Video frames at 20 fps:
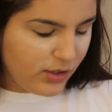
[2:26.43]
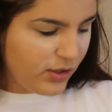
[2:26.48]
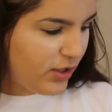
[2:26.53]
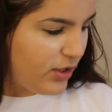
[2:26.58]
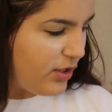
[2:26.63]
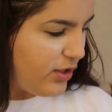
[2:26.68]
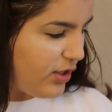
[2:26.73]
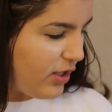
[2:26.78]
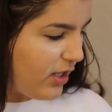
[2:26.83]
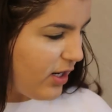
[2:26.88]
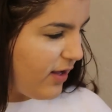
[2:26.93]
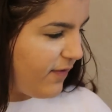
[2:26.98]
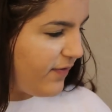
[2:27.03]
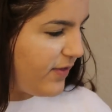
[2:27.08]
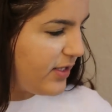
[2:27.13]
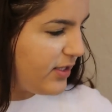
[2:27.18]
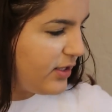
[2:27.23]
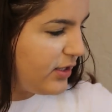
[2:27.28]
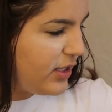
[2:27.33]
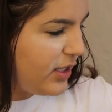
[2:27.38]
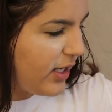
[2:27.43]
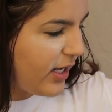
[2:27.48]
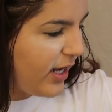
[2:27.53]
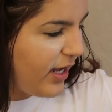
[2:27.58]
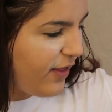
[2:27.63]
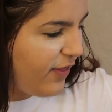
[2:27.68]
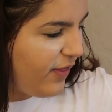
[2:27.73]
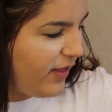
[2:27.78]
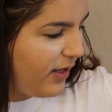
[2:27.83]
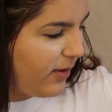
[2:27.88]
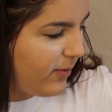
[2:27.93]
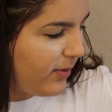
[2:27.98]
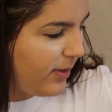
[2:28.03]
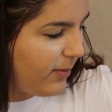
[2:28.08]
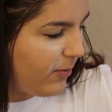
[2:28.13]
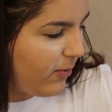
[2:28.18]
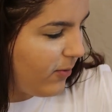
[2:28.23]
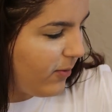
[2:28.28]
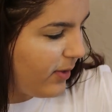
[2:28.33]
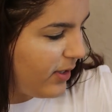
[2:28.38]
To start off this look, I think what
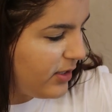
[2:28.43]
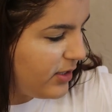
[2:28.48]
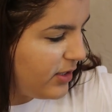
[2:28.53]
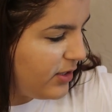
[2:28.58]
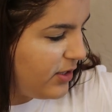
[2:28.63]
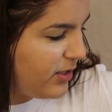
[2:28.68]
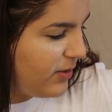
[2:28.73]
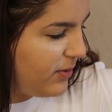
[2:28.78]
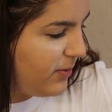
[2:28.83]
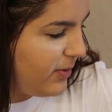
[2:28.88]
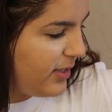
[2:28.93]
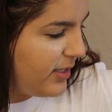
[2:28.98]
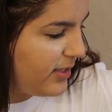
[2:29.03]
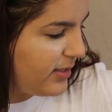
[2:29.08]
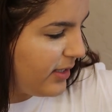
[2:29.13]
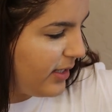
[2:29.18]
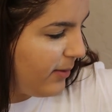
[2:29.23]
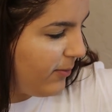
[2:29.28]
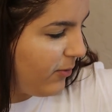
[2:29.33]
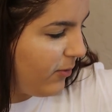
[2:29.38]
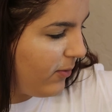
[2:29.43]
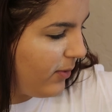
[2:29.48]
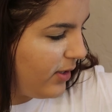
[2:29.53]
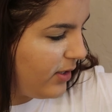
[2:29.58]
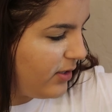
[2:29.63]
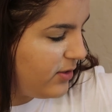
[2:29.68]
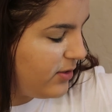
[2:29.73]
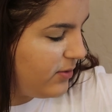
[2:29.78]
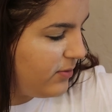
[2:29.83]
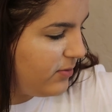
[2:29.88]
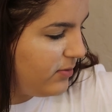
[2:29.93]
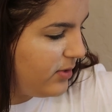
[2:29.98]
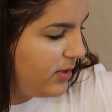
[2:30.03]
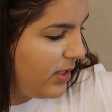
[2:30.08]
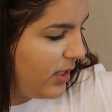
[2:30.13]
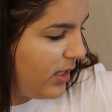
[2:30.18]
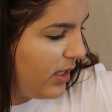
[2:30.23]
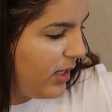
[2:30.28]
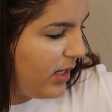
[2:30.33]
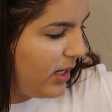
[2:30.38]
I'm going to do is I'm going to
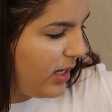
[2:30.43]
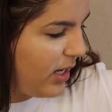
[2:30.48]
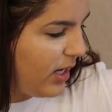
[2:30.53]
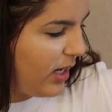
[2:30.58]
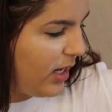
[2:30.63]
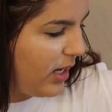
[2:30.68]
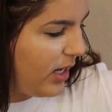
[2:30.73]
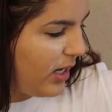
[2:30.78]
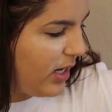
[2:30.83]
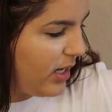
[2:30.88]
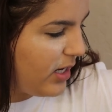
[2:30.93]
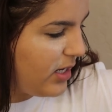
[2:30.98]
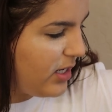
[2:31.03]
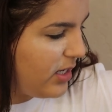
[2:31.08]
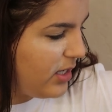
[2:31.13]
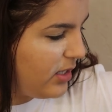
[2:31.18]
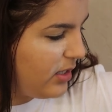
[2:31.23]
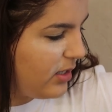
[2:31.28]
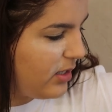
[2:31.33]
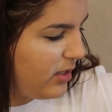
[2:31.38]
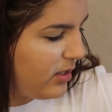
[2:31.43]
take